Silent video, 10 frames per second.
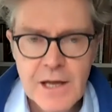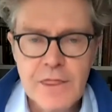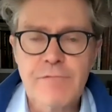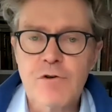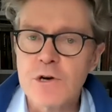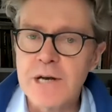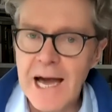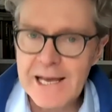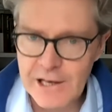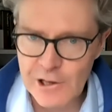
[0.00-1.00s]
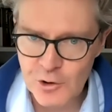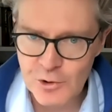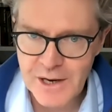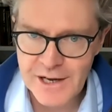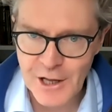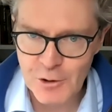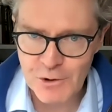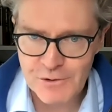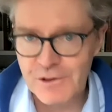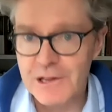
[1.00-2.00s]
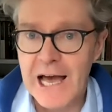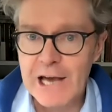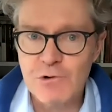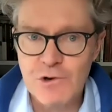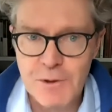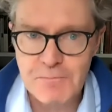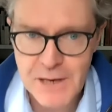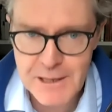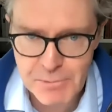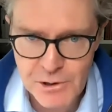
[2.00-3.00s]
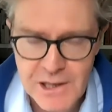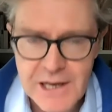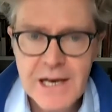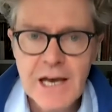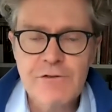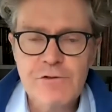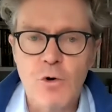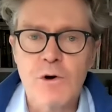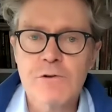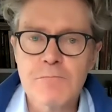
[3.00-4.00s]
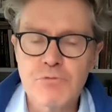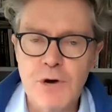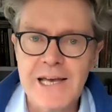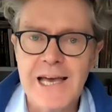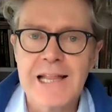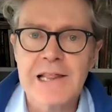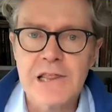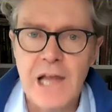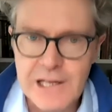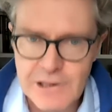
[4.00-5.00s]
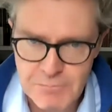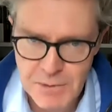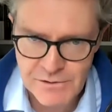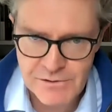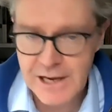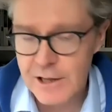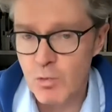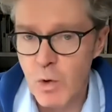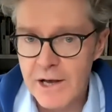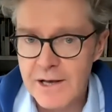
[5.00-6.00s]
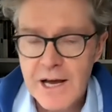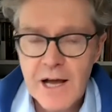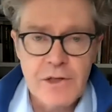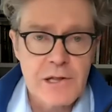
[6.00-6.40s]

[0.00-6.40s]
The vernacular, in other words, the language of the people, is going to bring enlightenment in the way that